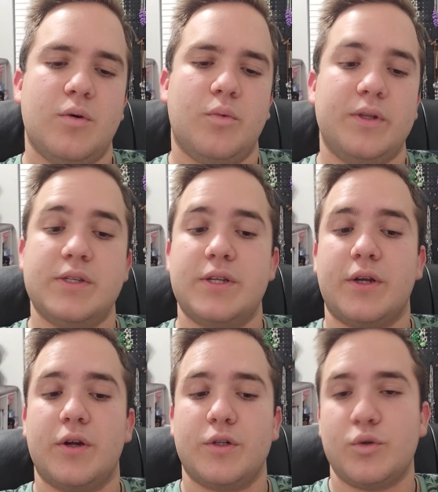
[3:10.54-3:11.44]
What does the
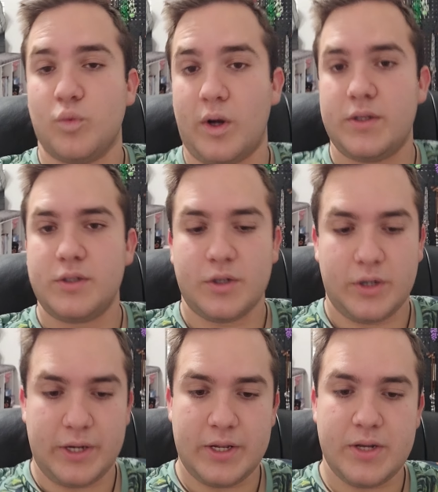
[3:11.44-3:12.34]
character want or
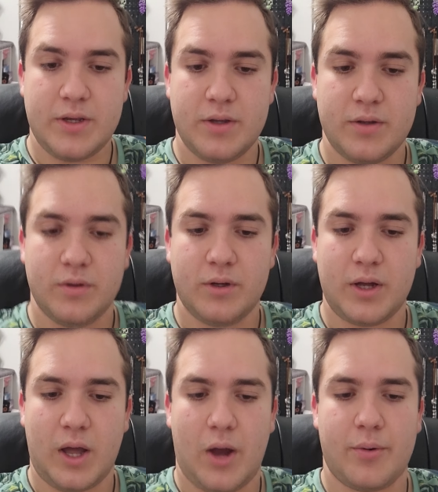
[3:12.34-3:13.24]
need?
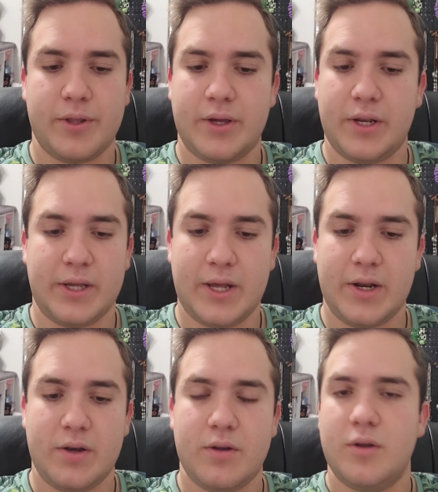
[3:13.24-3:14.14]
How are they going to get
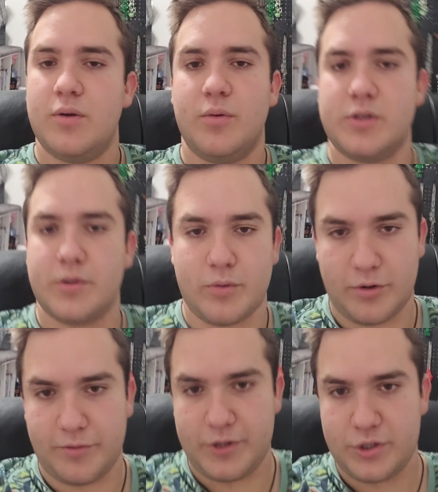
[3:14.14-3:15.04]
it? What's their
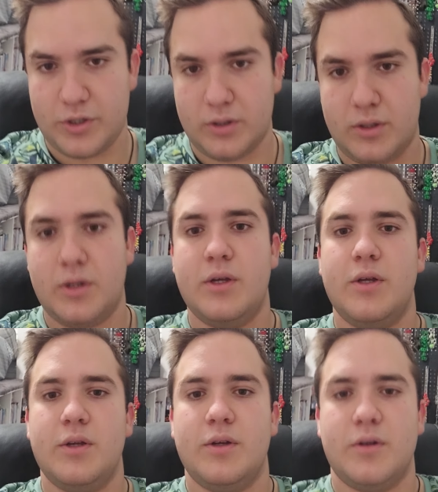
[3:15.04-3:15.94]
motivation?
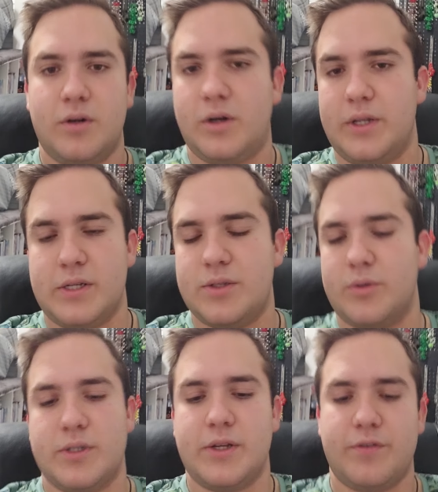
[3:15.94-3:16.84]
All that sort
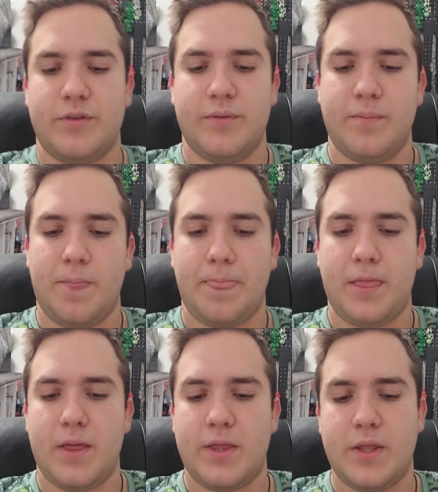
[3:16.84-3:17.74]
of stuff.
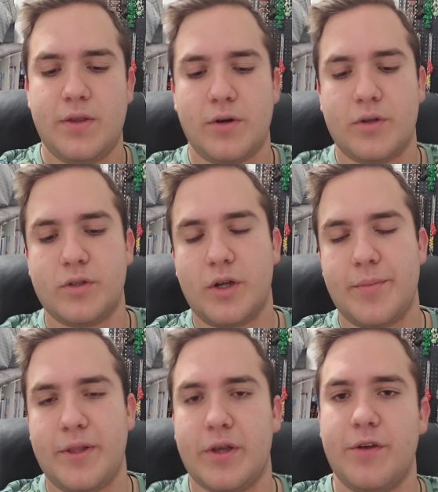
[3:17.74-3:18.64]
And then you're also going
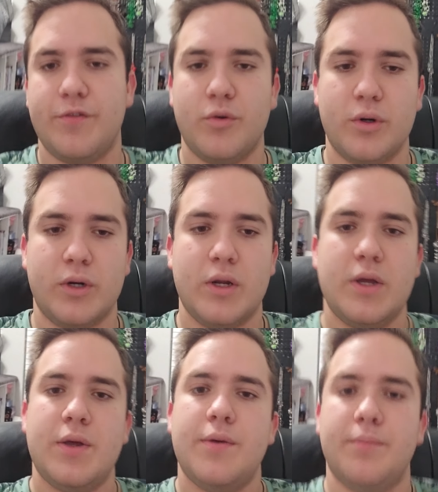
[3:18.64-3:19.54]
to be looking for
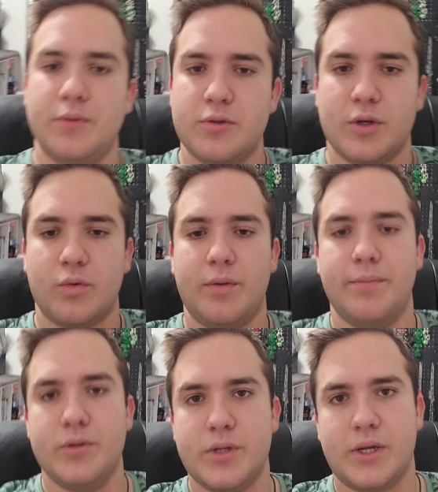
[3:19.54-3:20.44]
music. What
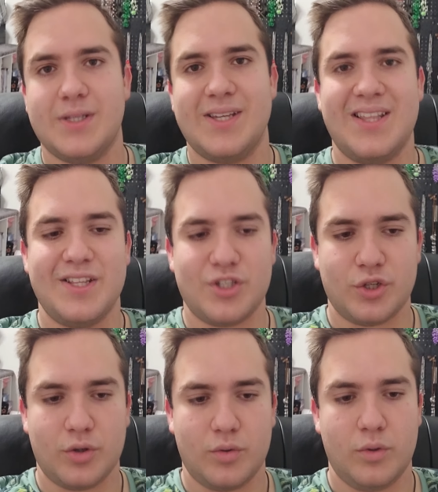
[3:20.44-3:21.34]
music is in the
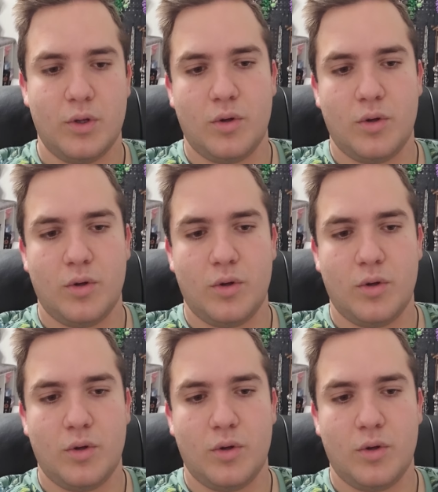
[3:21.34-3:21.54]
show?